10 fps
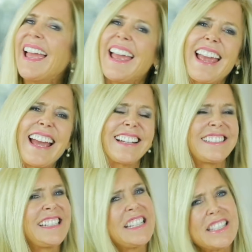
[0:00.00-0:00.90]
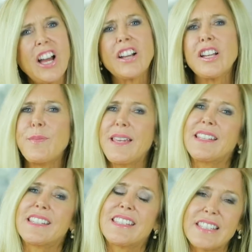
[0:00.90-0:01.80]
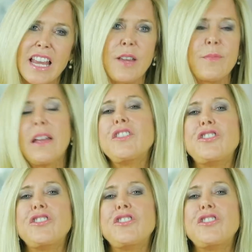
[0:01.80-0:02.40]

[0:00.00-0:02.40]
it's not going to be the same